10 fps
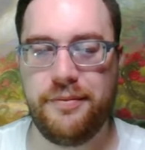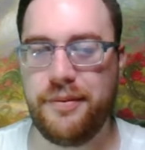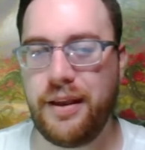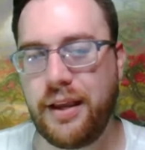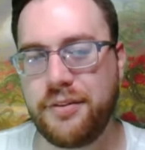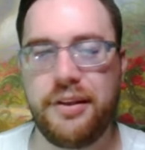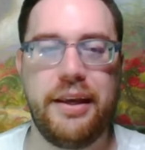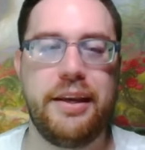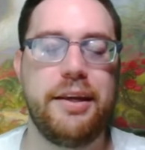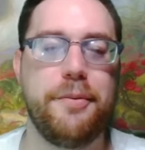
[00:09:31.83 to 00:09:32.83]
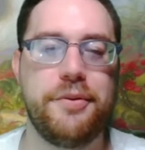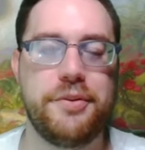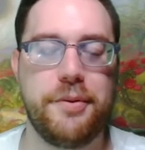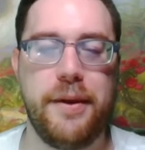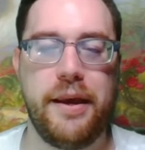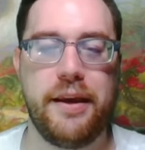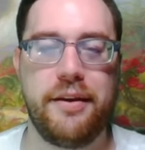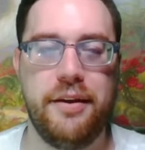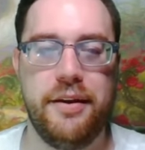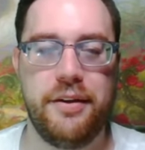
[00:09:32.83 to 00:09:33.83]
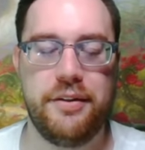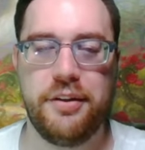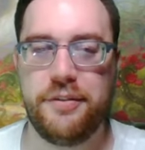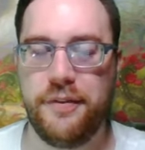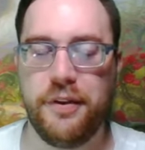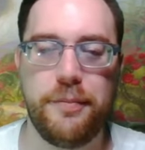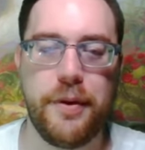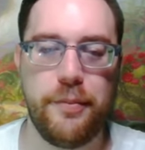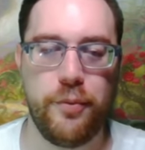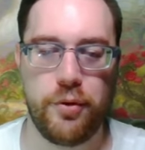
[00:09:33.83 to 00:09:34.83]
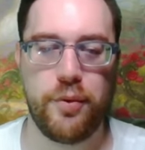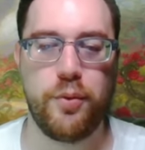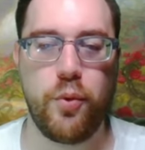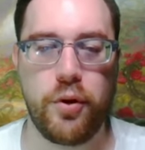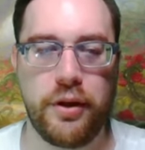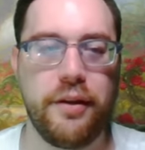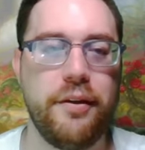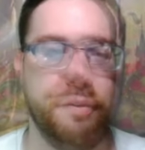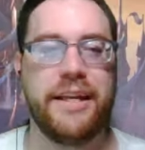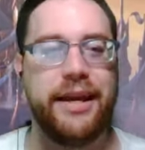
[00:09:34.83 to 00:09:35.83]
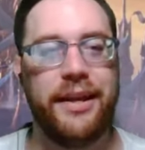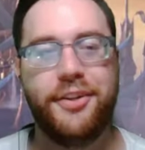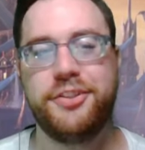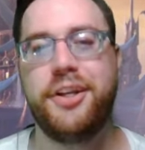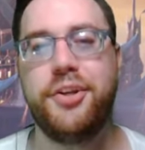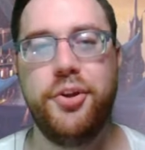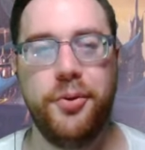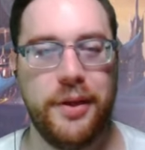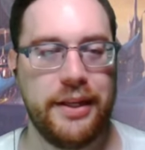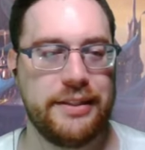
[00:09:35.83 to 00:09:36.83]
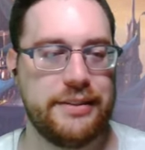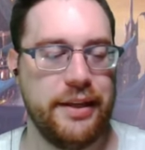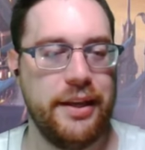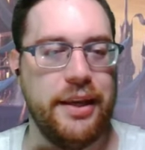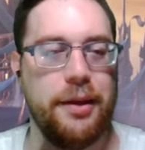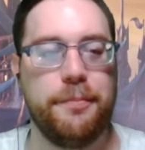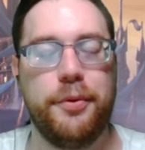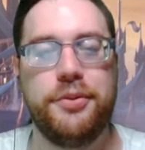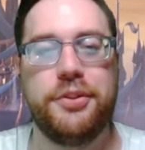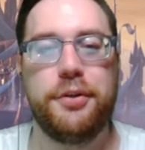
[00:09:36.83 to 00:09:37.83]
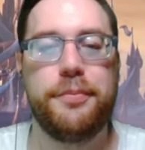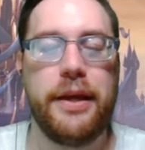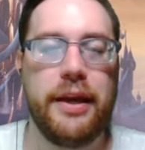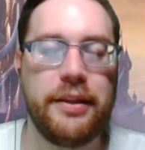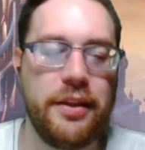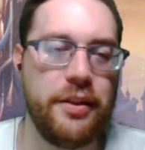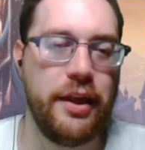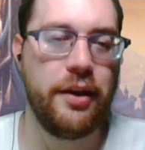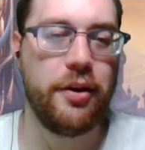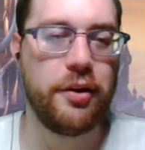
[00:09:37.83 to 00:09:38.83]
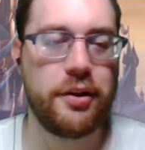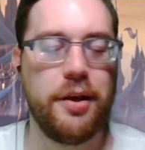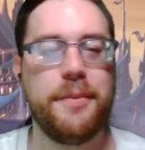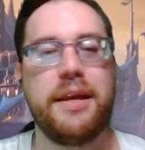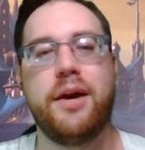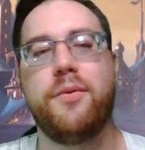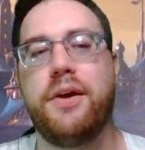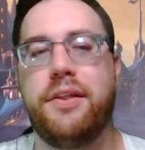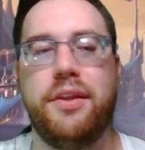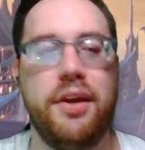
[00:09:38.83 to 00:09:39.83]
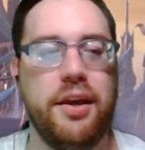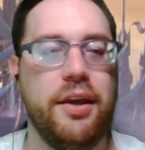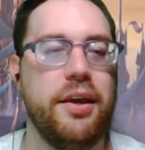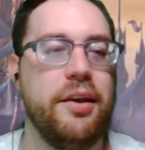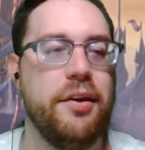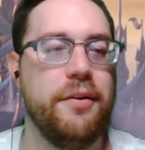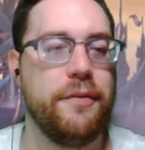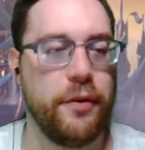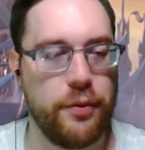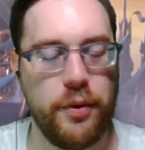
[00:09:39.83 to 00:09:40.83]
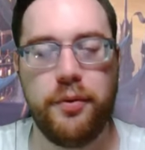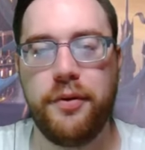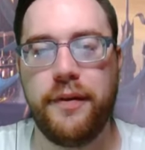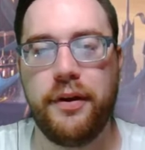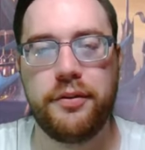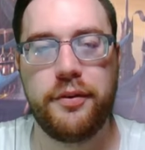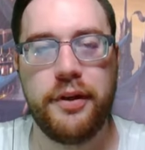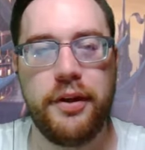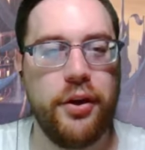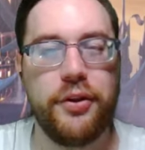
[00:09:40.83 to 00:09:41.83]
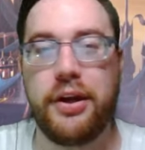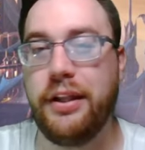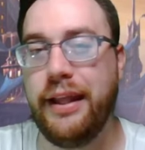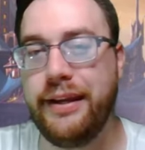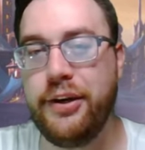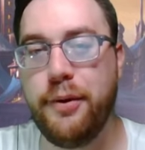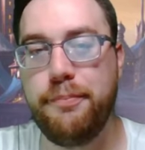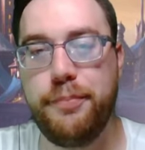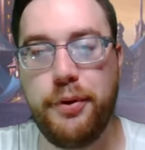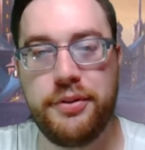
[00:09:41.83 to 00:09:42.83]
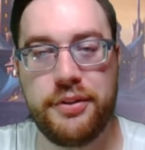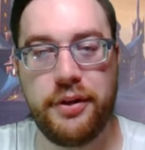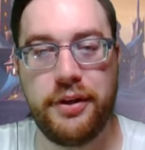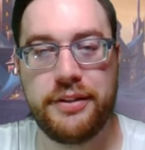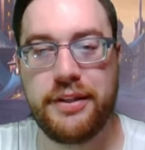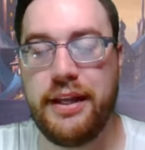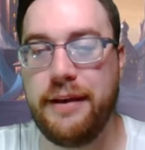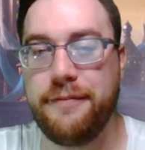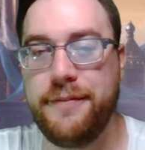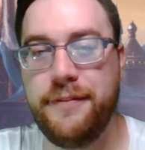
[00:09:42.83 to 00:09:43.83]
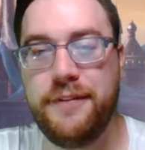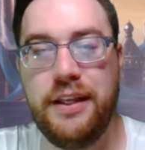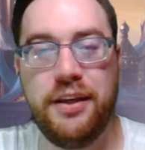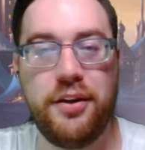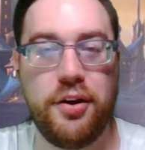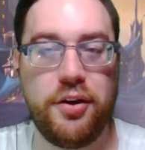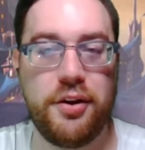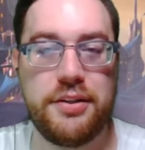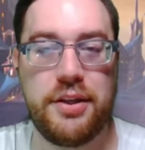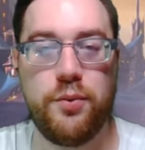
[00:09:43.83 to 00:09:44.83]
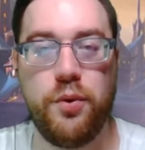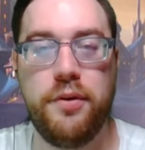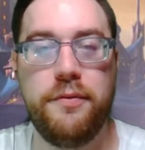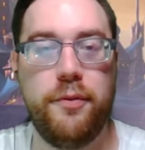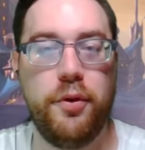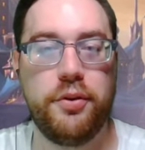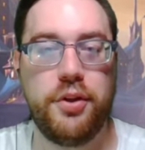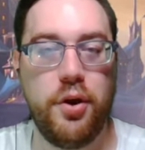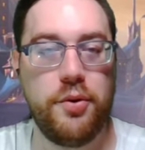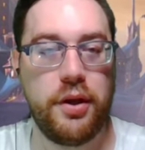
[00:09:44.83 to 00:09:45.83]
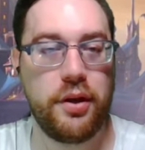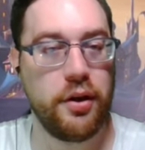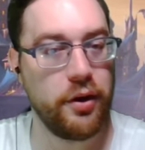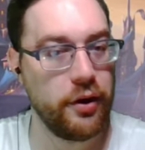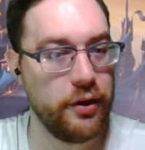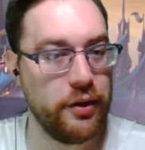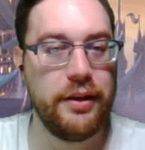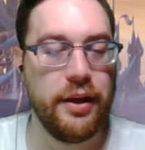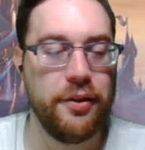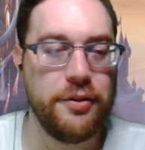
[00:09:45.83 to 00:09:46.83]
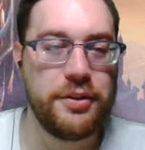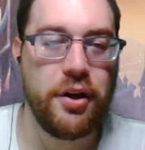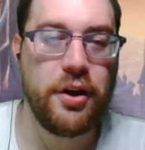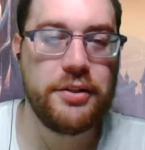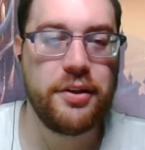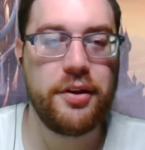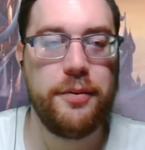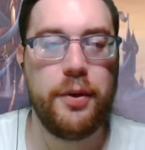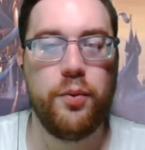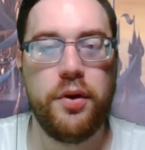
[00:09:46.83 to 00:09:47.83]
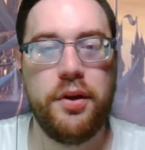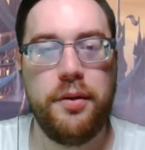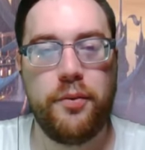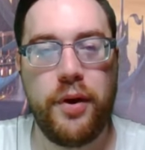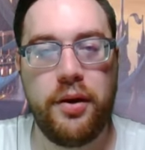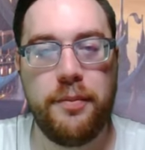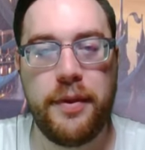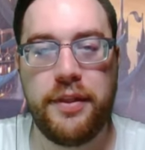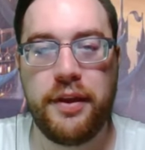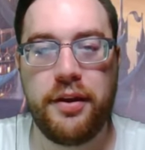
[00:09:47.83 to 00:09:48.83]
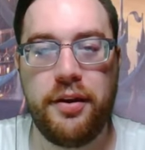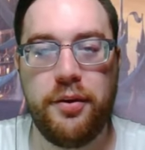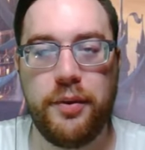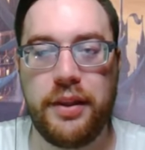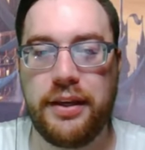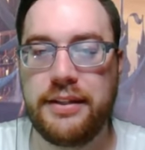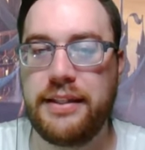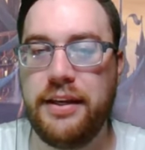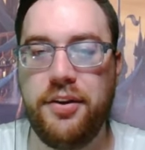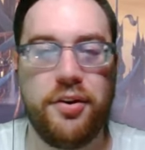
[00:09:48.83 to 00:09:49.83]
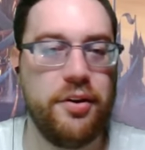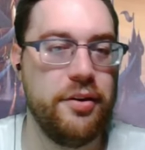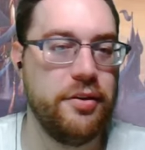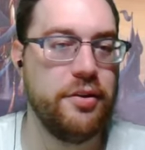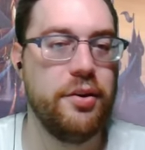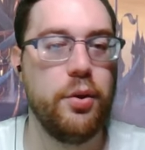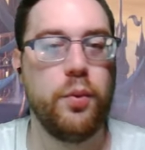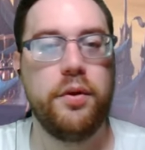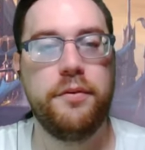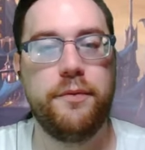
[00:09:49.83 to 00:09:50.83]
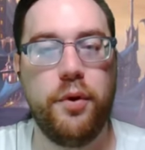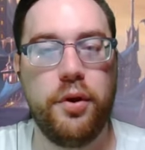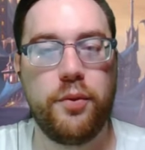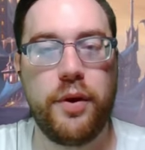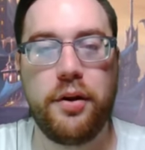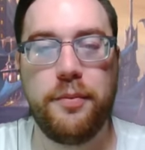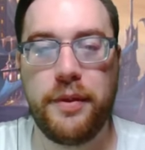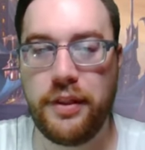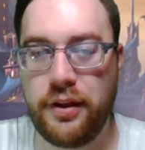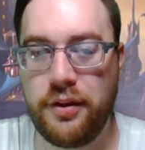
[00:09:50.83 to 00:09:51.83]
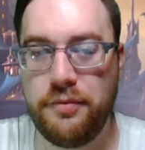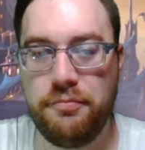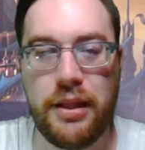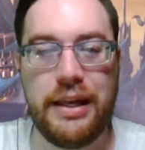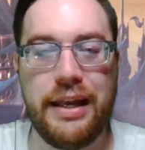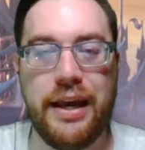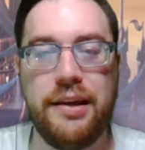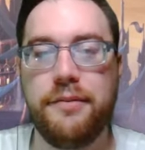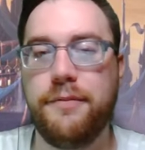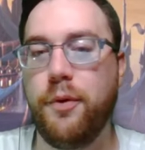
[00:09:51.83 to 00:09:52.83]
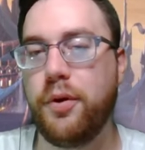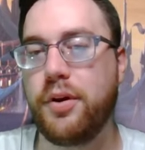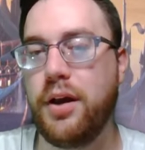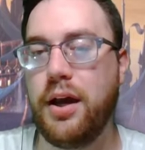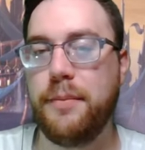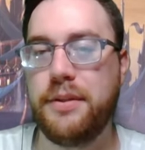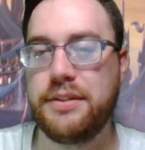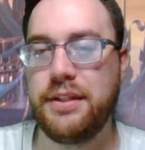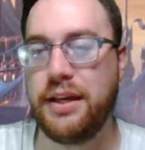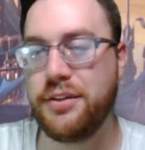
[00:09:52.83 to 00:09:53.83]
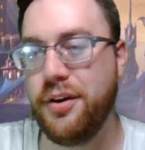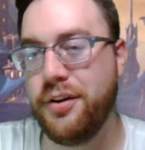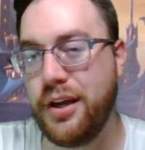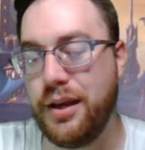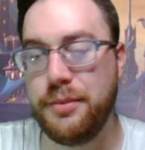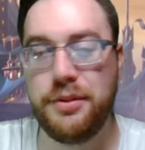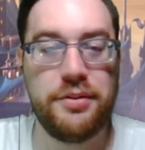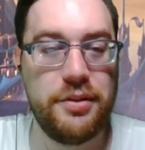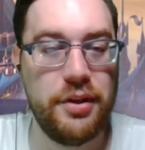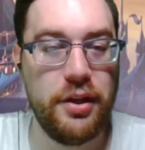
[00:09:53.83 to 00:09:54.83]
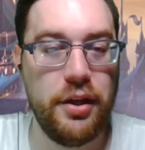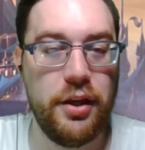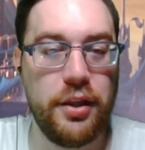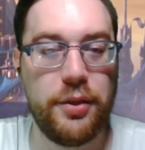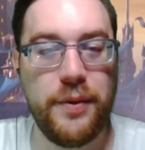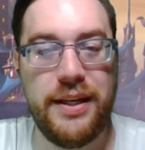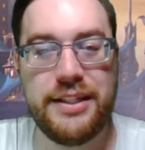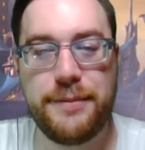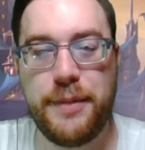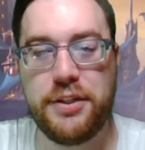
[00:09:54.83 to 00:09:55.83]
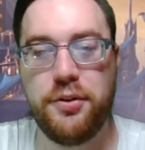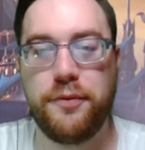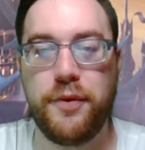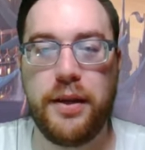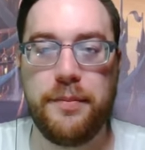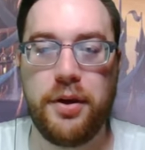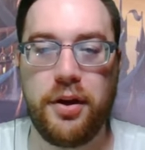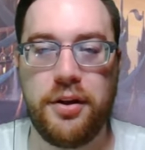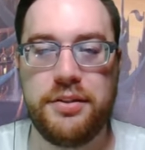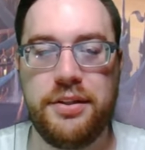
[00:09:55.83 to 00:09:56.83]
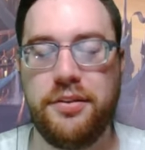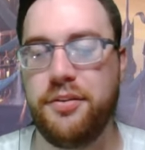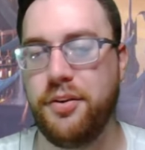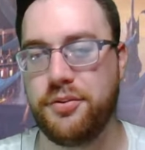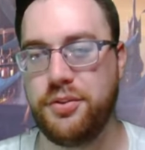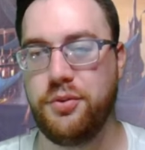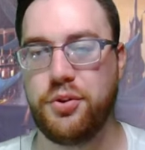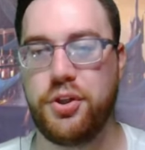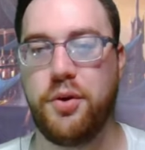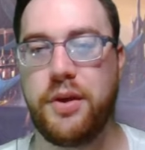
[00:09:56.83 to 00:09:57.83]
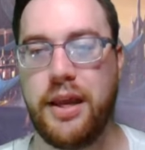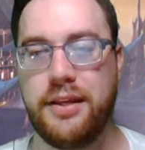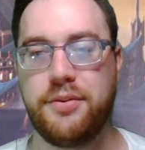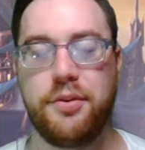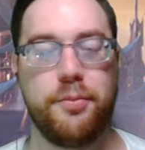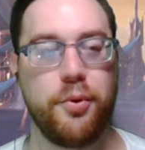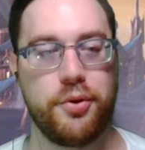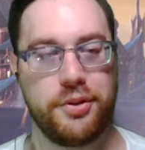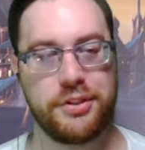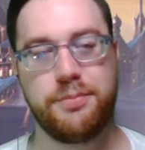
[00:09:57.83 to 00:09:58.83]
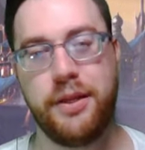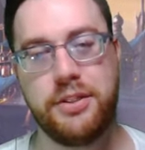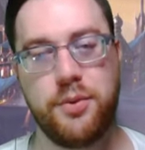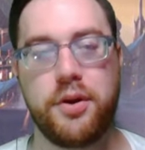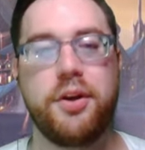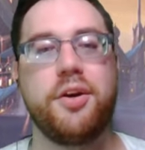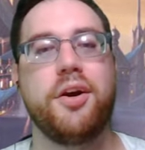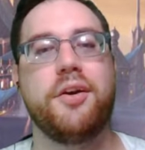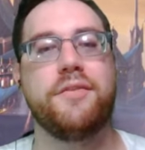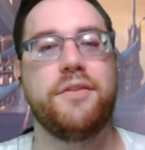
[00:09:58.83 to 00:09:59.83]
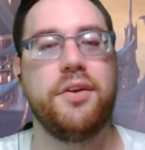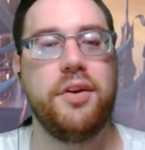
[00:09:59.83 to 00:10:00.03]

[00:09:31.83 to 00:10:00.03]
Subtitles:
actually getting a booster pack does feel a bit more rewarding. Okay, here's a new and exciting booster pack that they are coming out with for Throne of Eldrine. It's called a Collector Booster, and it's going to have 15 cards and 1 foil token card. Now, those cards are going to be 1 rare mythic with an extended art, 1 foil rare mythic, 9 foil commons / uncommons, 3 special frame cards, either those new showcase or the borderless Planeswalker cards,